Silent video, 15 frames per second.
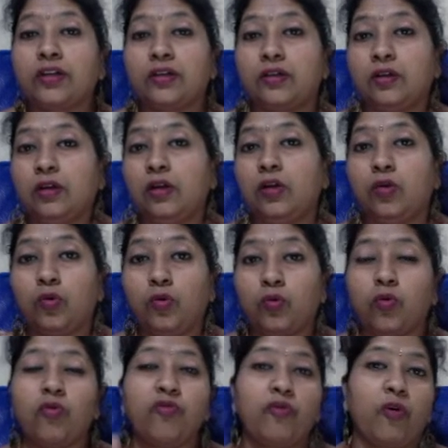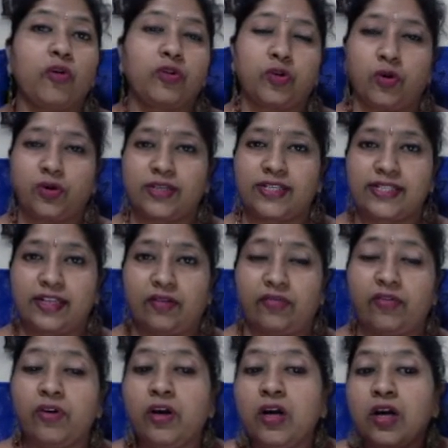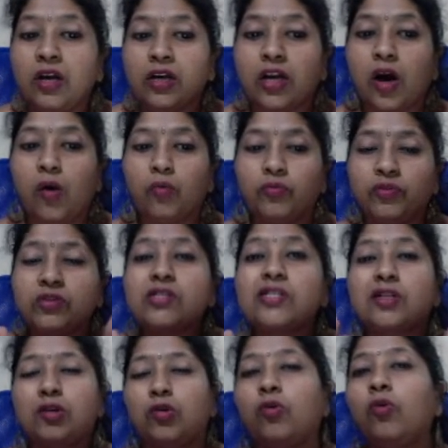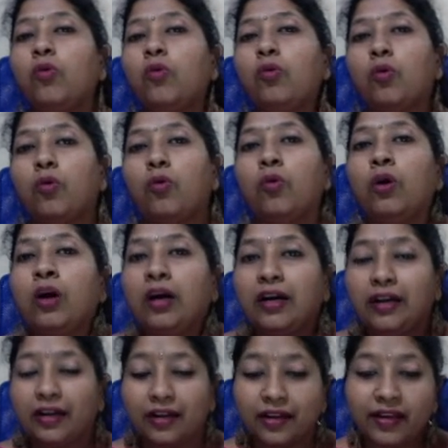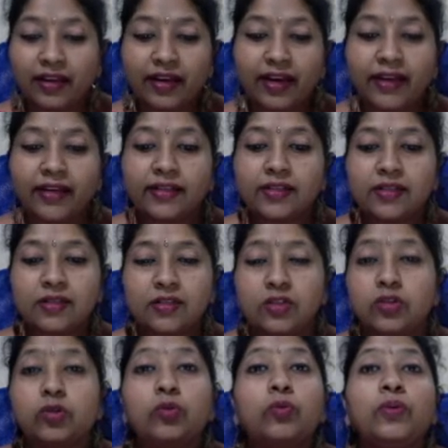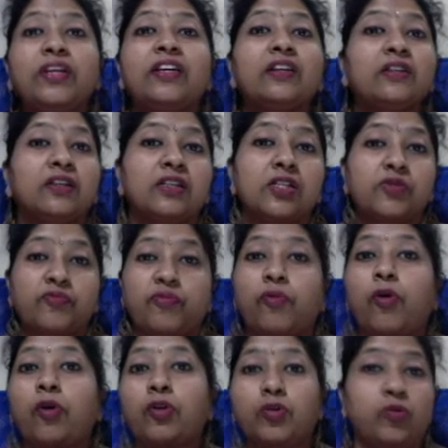a logo for yourself. Now this logo creates uniqueness for you.